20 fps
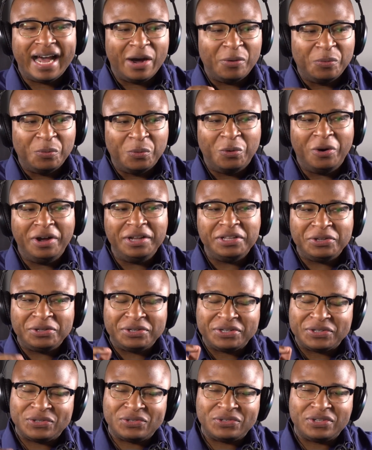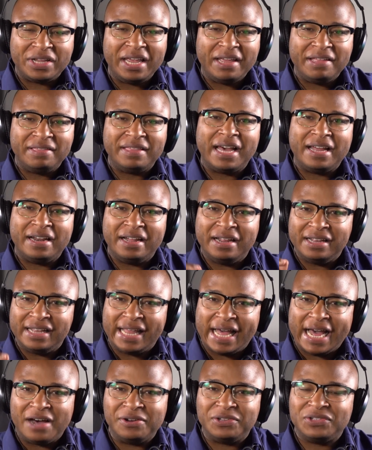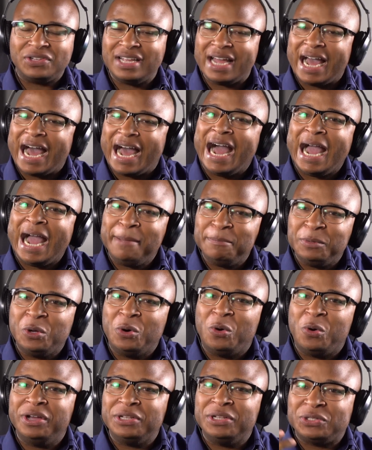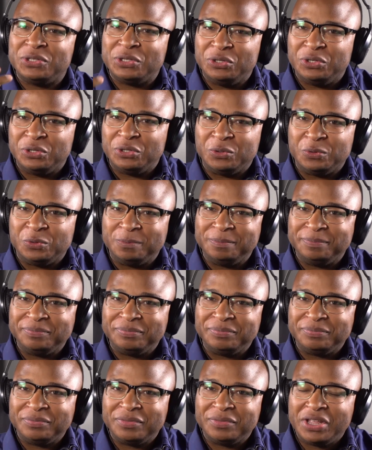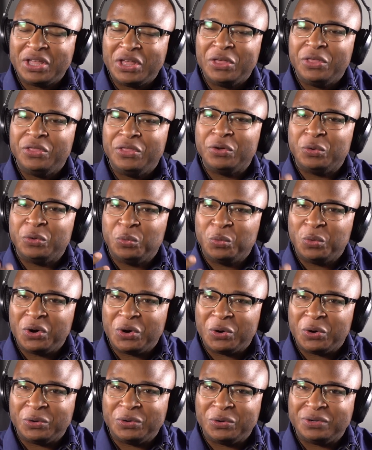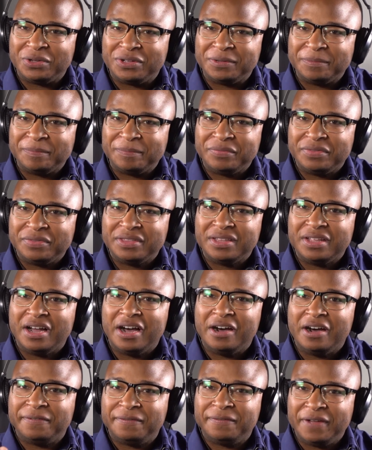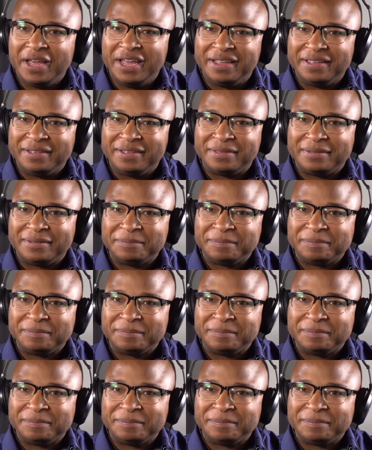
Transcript: I want you to say that aloud. Say, I'm going to do the work of faith.